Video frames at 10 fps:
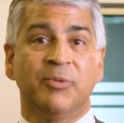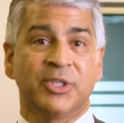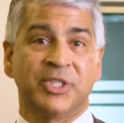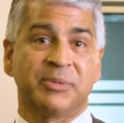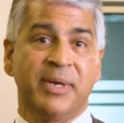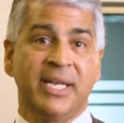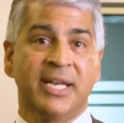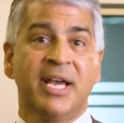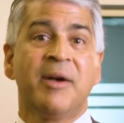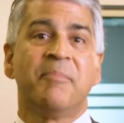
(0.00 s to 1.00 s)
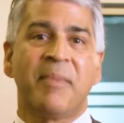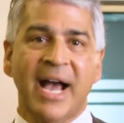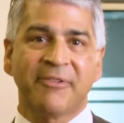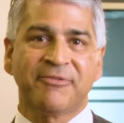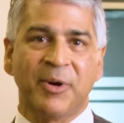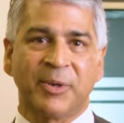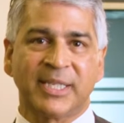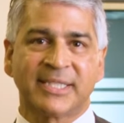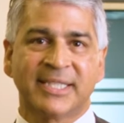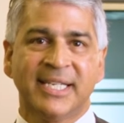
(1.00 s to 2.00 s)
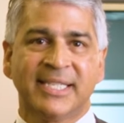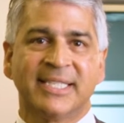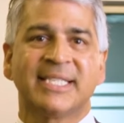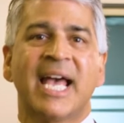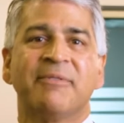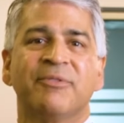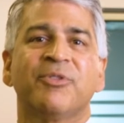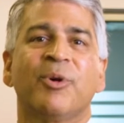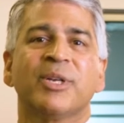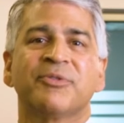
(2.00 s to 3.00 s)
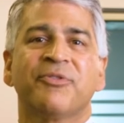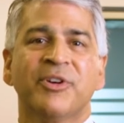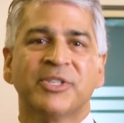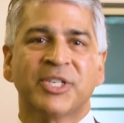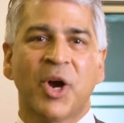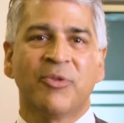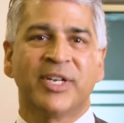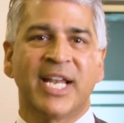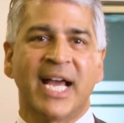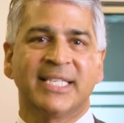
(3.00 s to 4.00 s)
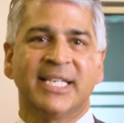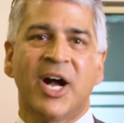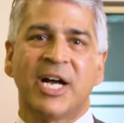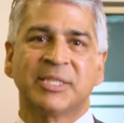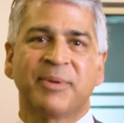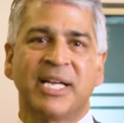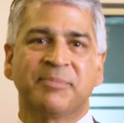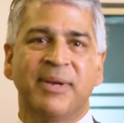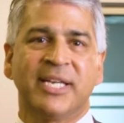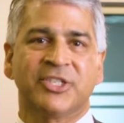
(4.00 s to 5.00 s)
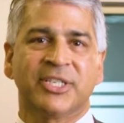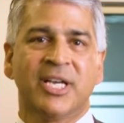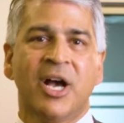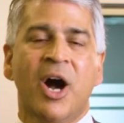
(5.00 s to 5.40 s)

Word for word: which has been my focus since having Florida's first COVID 19 hospitalized patient